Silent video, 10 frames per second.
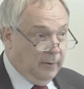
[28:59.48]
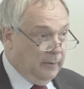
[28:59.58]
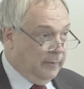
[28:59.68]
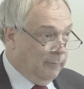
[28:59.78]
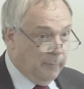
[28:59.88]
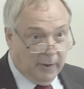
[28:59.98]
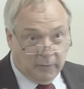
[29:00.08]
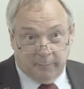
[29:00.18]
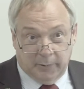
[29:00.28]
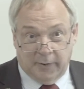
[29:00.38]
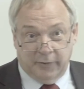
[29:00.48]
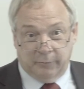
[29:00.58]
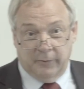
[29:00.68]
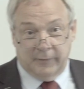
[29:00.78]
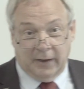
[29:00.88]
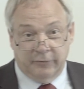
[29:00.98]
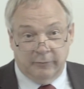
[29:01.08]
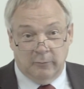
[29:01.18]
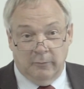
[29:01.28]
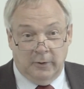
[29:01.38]
uh, they are about compliance with
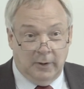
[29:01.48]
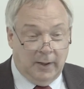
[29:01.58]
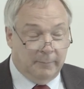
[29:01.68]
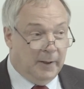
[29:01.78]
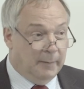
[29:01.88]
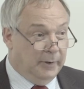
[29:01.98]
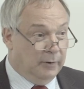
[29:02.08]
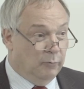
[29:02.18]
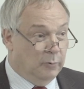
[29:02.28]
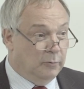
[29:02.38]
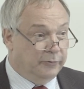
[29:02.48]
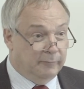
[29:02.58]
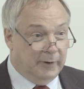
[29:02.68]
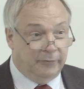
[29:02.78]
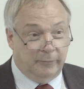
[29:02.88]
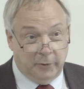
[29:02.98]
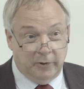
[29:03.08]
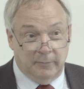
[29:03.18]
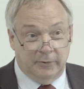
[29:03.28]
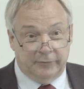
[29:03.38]
national and public rules in relation to procurement,